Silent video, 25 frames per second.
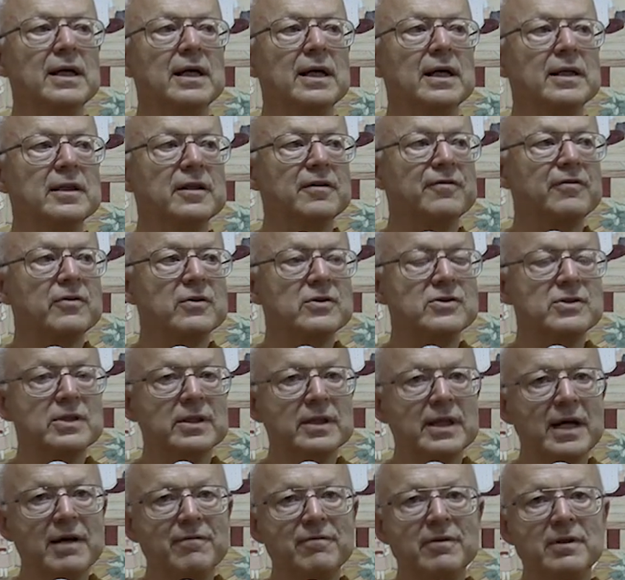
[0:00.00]
And the first
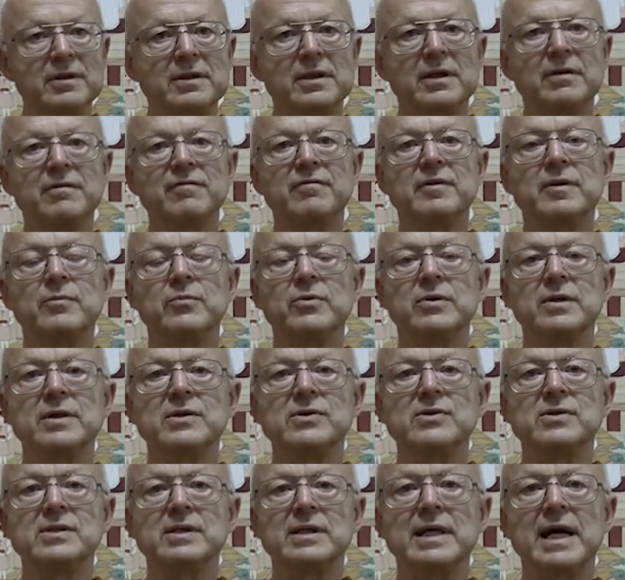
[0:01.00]
level of the
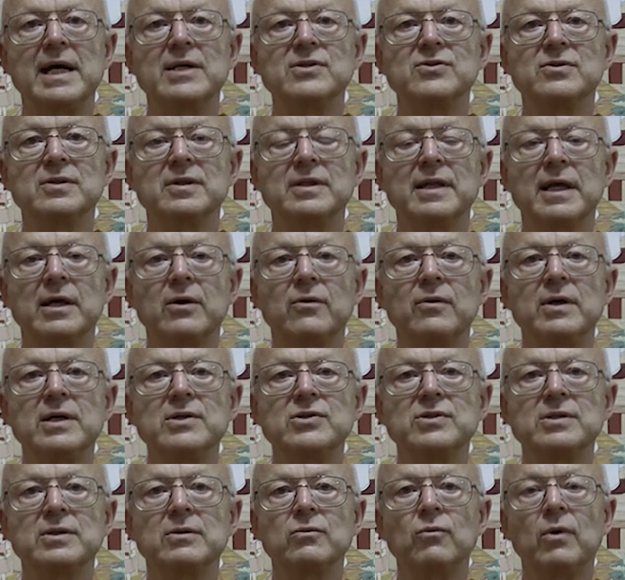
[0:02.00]
Buddha's answer to that
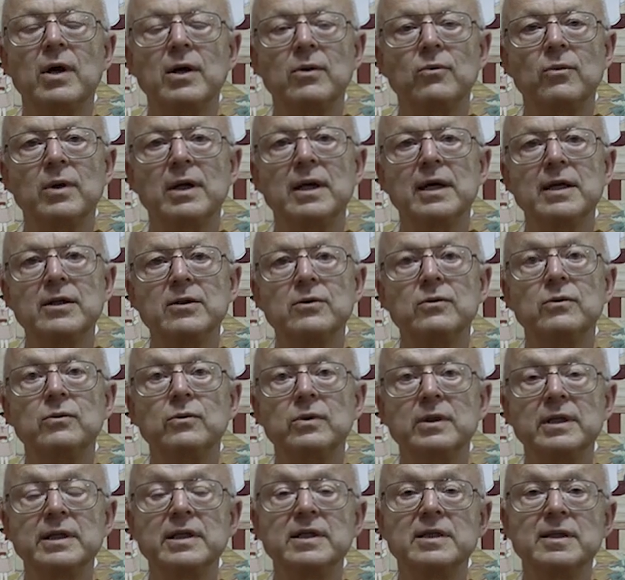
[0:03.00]
question, what, what I do, what
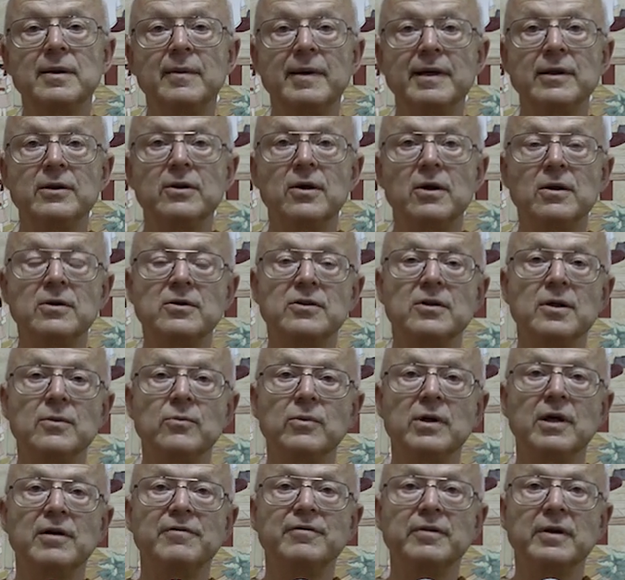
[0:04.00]
will lead to my long-term
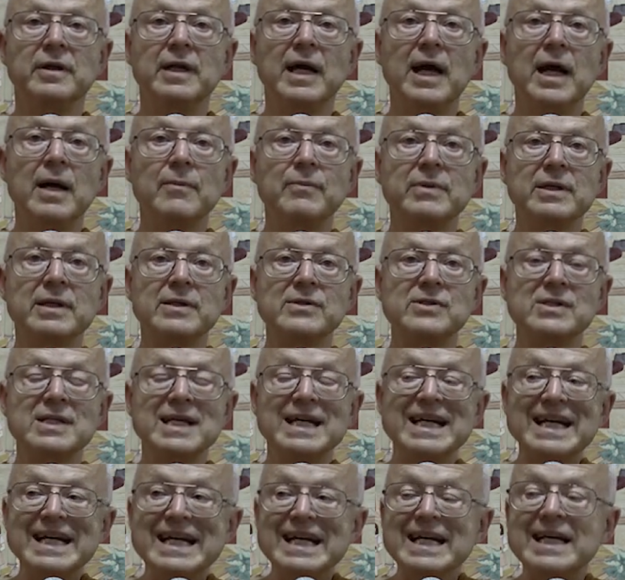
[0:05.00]
welfare and happiness,
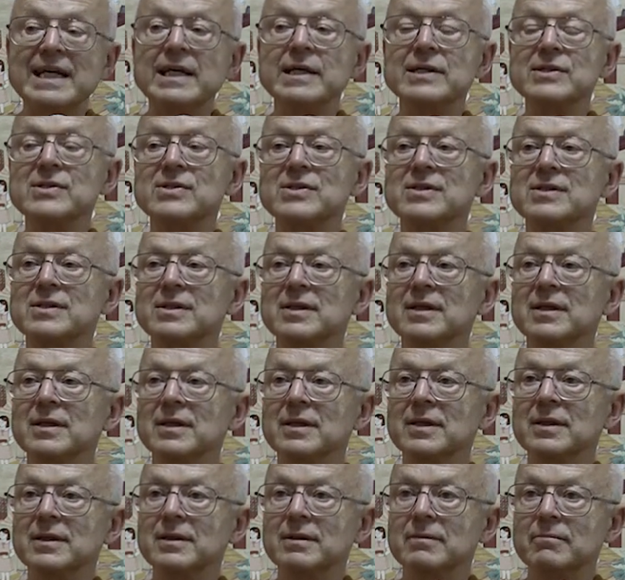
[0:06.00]
is
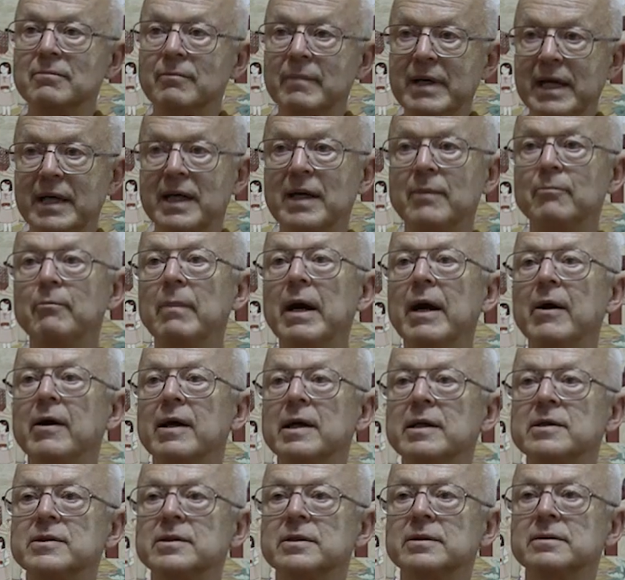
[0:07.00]
making
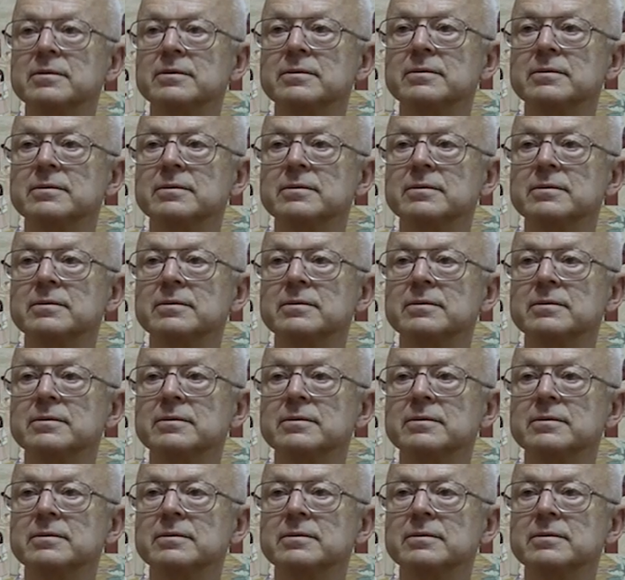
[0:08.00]
merit.